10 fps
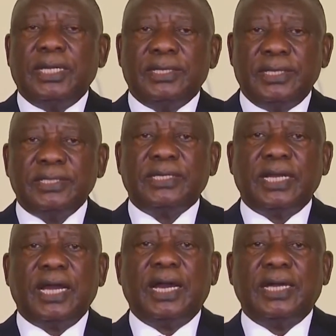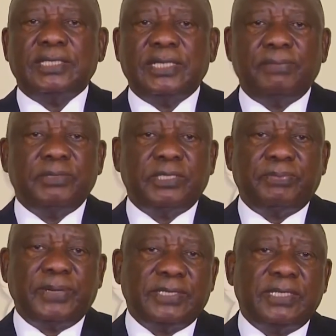In this regard, Deputy
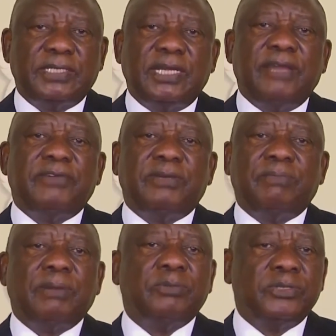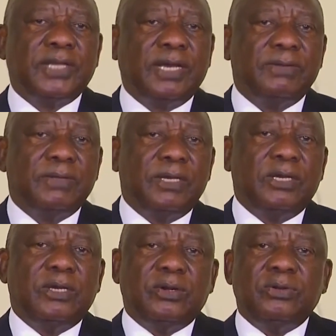President David Mabuza,
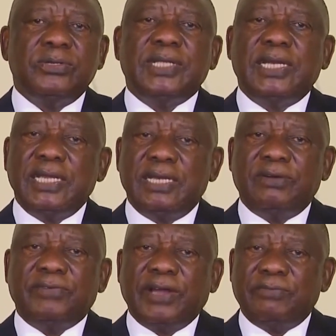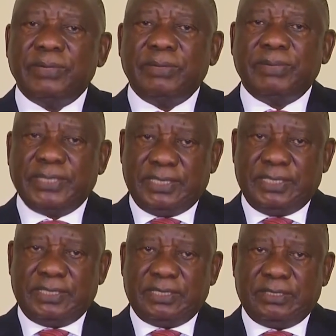who is the leader of government
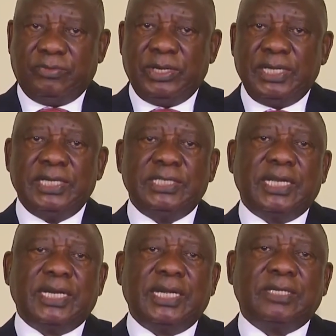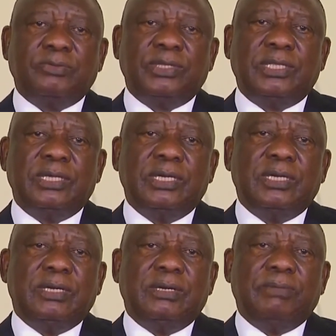business, will interact with
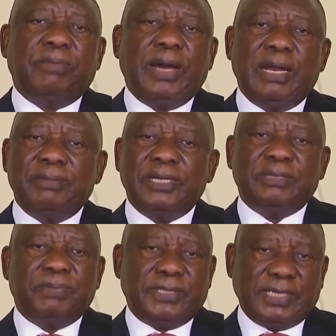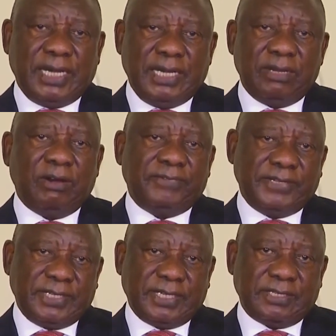Parliament's presiding
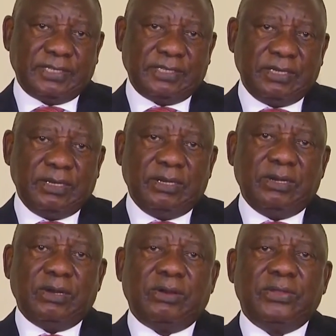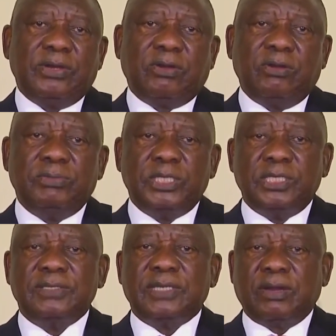officers on the
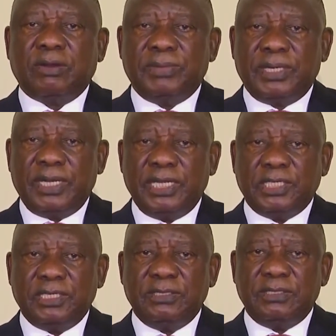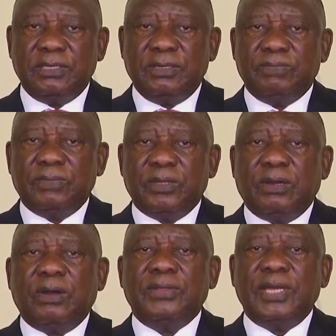Commission's recommendations
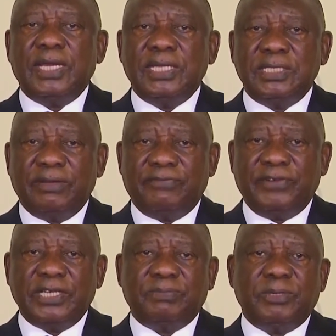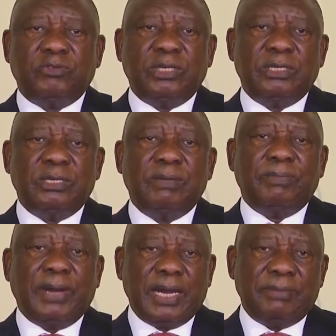on the interface between
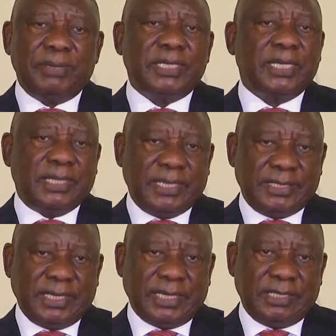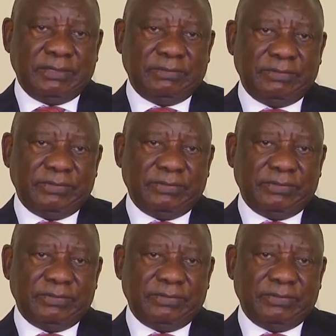Parliament and the Executive.